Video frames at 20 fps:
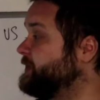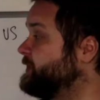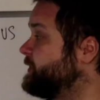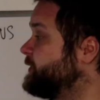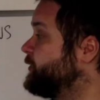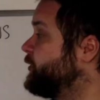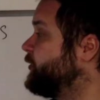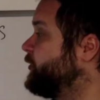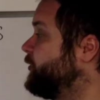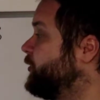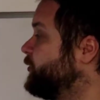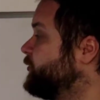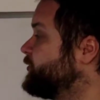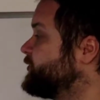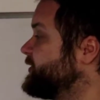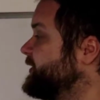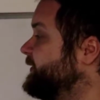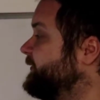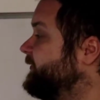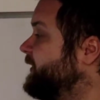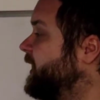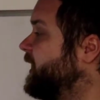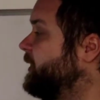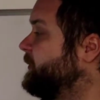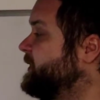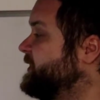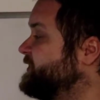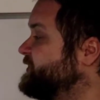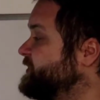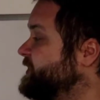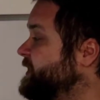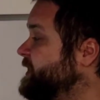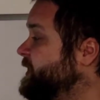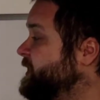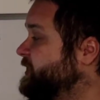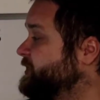in those environments.